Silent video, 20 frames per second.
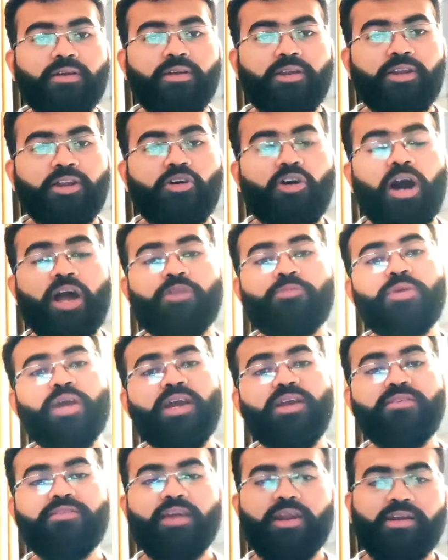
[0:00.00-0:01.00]
Now RBI
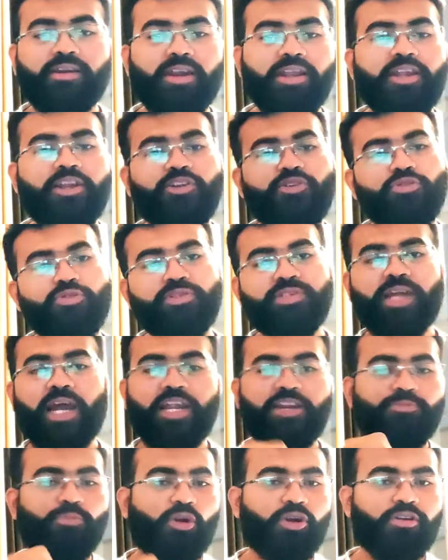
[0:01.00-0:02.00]
is entering into
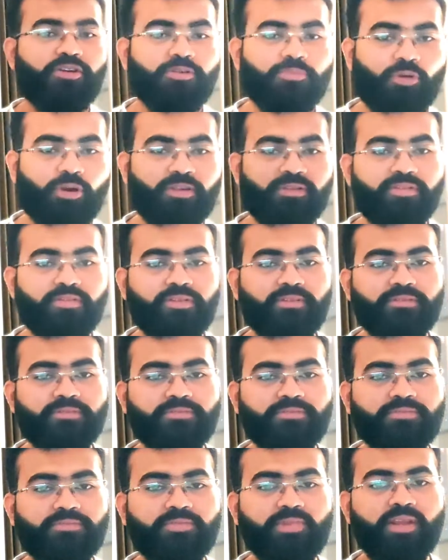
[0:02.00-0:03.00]
tight monetary policy.
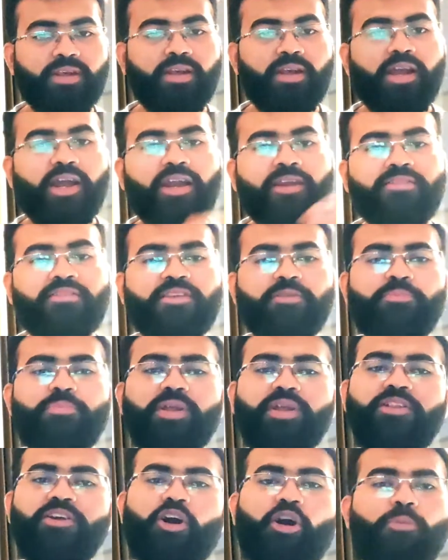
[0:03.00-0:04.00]
It is
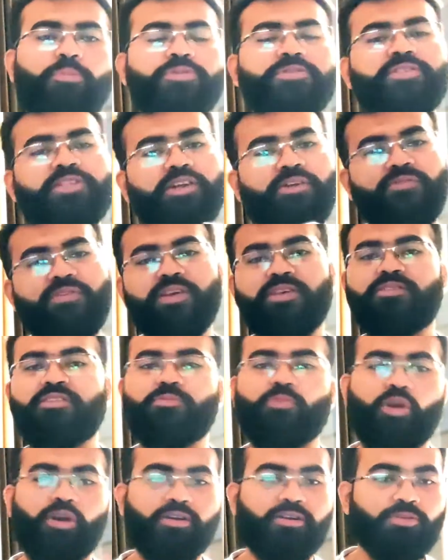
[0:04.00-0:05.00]
simply the opposite of easy
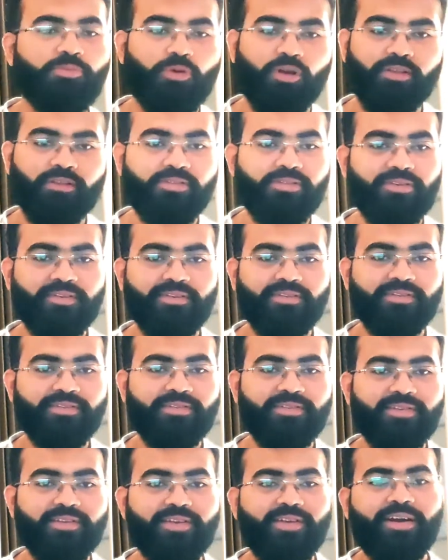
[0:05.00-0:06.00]
monetary policy.
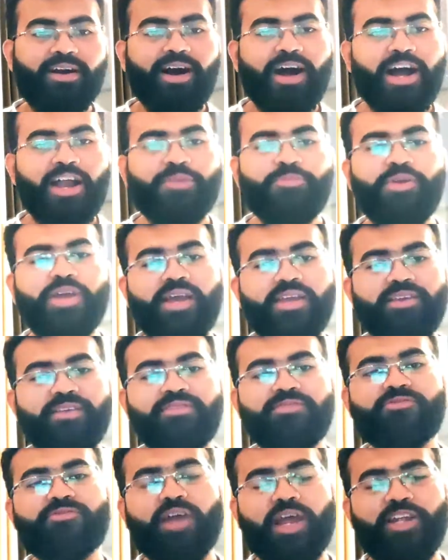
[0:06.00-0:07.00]
RBI
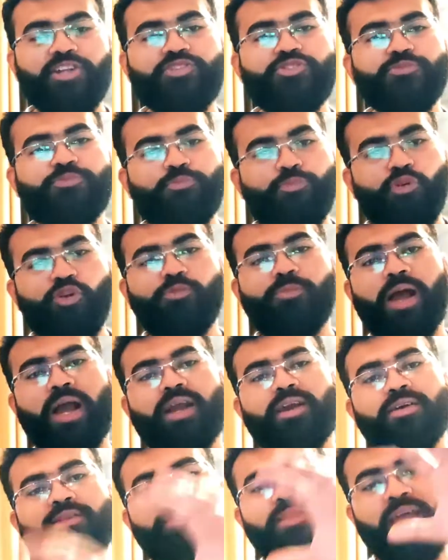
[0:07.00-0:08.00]
is trying to pull
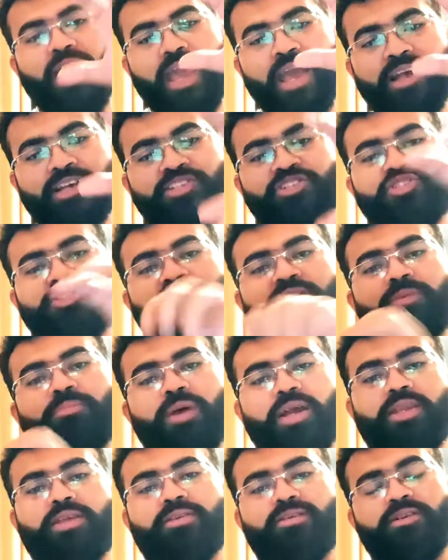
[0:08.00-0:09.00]
back the extra
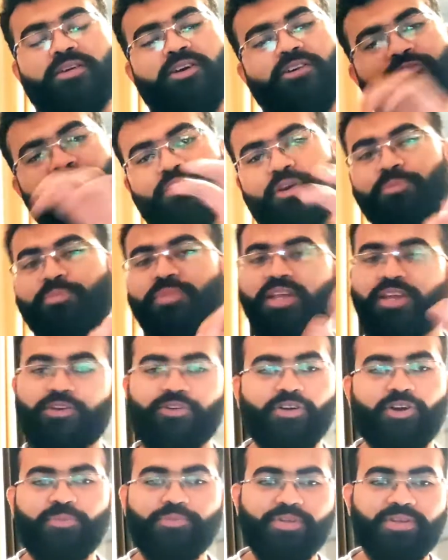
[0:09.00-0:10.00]
money from the
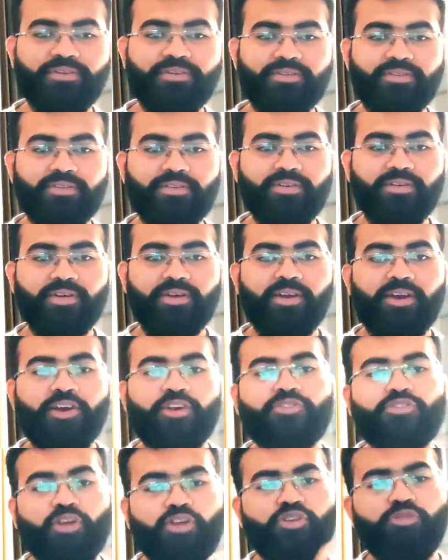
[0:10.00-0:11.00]
economy.
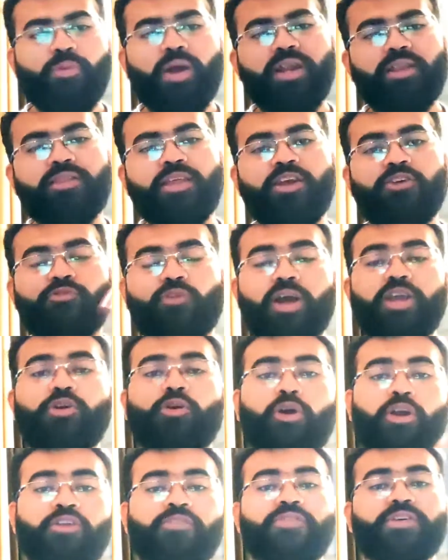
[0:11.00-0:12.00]
So you might think, why
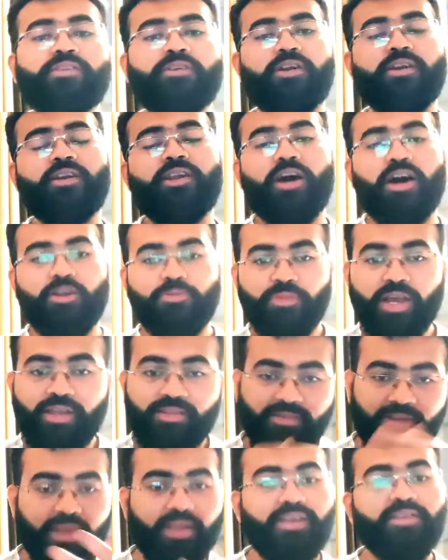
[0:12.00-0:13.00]
all of a sudden RBI is
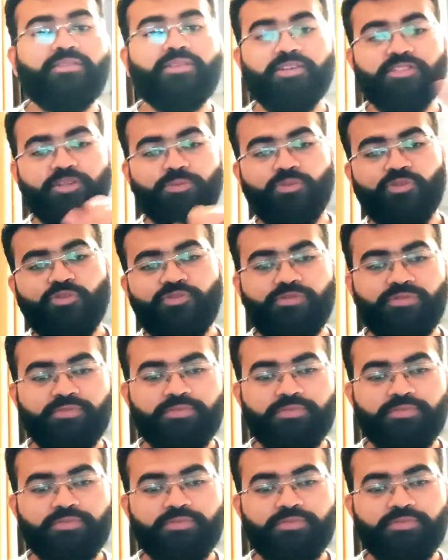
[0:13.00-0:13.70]
taking such a move?